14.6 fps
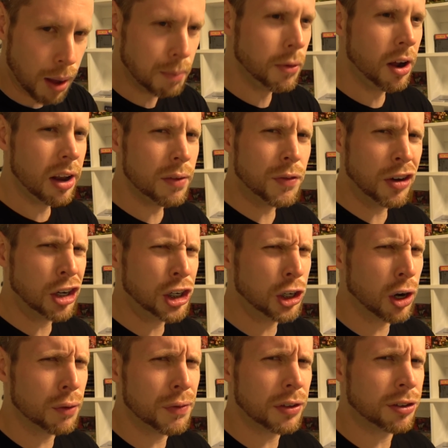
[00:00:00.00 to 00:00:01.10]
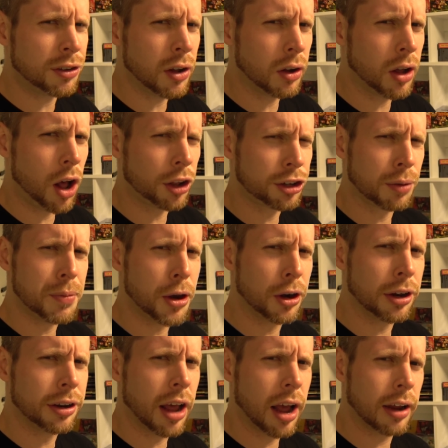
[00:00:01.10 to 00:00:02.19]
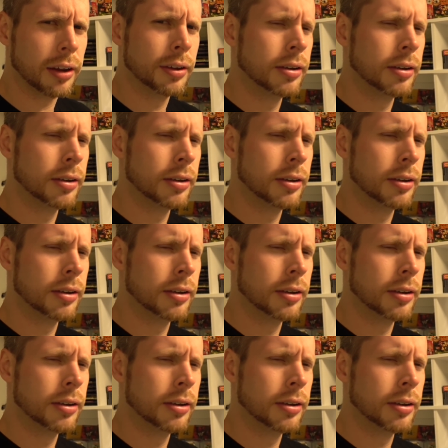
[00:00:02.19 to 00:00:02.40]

I'm not even sure if it's still called Community Day.